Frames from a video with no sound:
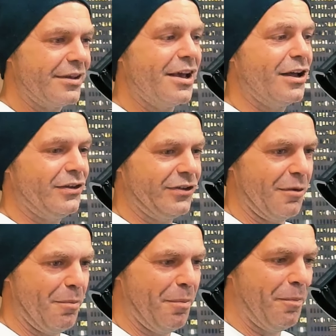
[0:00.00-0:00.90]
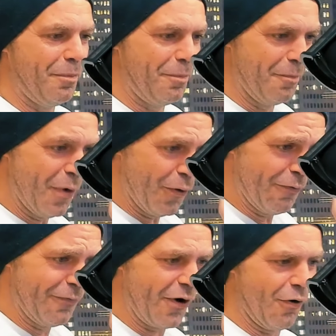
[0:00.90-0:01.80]
to
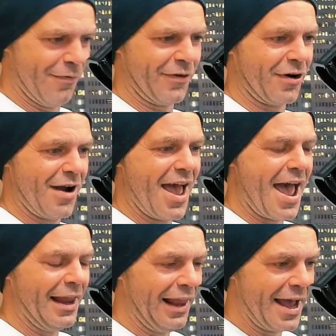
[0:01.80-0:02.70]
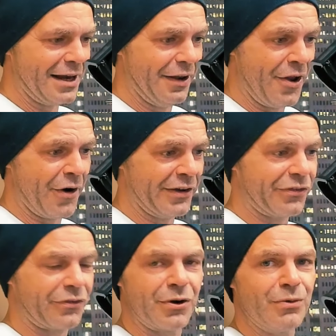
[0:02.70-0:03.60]
move over and let Norris
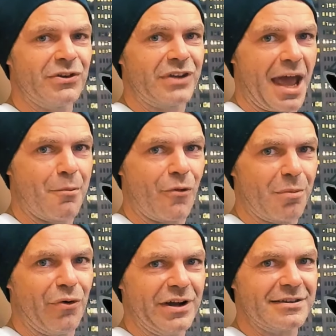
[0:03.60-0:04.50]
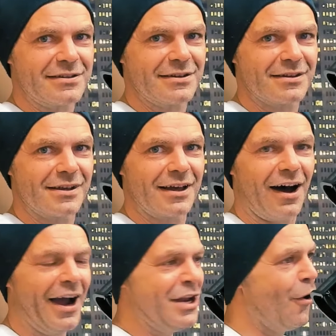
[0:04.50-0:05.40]
through to get more points.
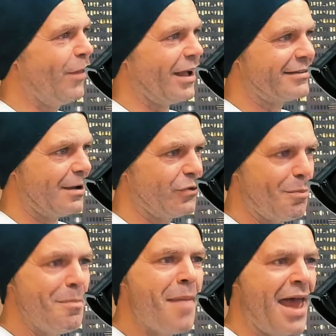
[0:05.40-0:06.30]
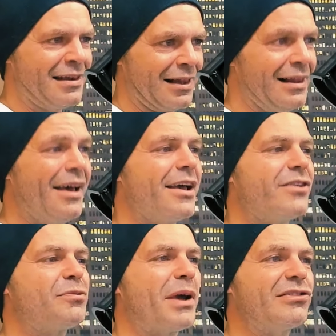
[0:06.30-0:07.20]
I know that sounds mental,
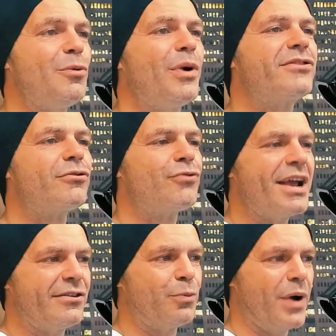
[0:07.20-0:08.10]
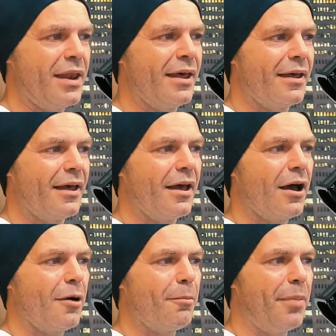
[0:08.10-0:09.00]
especially when it's a race win,
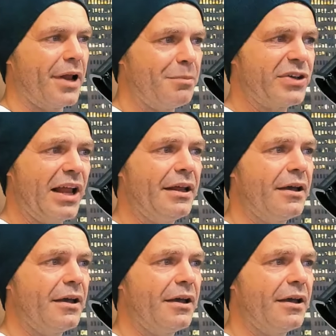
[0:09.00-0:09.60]
but I'm telling you,